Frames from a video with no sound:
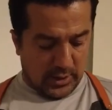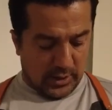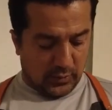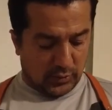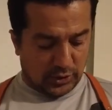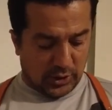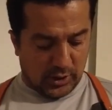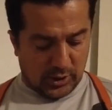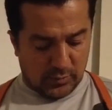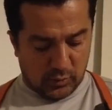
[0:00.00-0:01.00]
I wish I
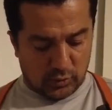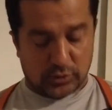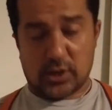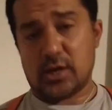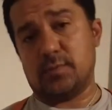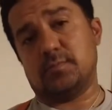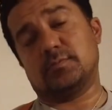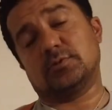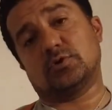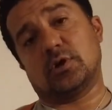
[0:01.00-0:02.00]
had more time
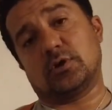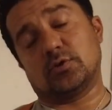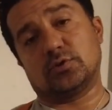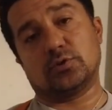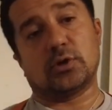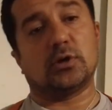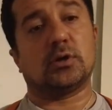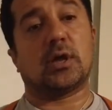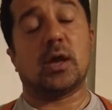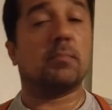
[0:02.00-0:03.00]
so I could
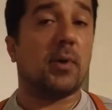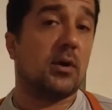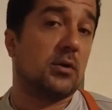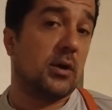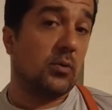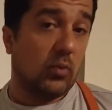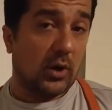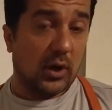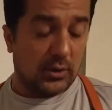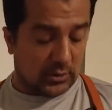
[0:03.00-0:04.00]
get better at what
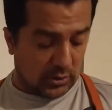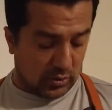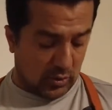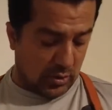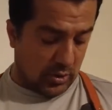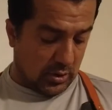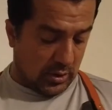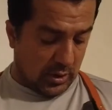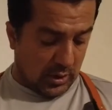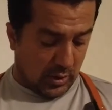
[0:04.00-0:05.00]
I do,
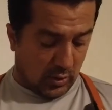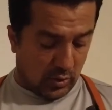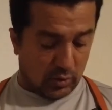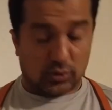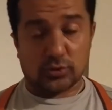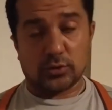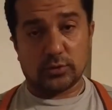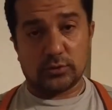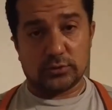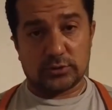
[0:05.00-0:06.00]
or
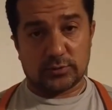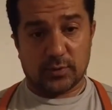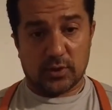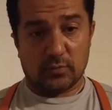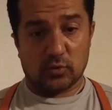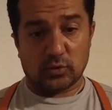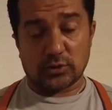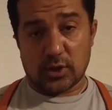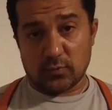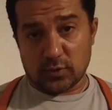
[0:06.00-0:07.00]
spend more
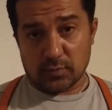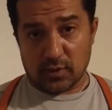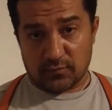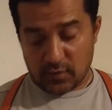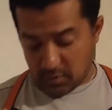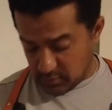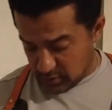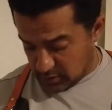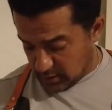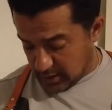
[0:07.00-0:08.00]
time with my
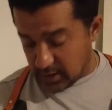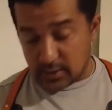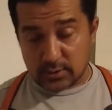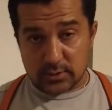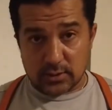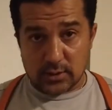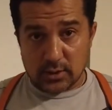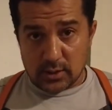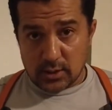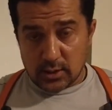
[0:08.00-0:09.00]
family and
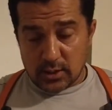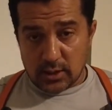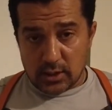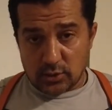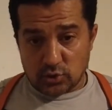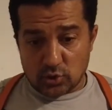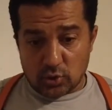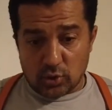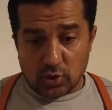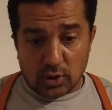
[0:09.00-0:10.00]

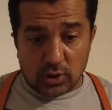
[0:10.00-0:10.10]
enjoy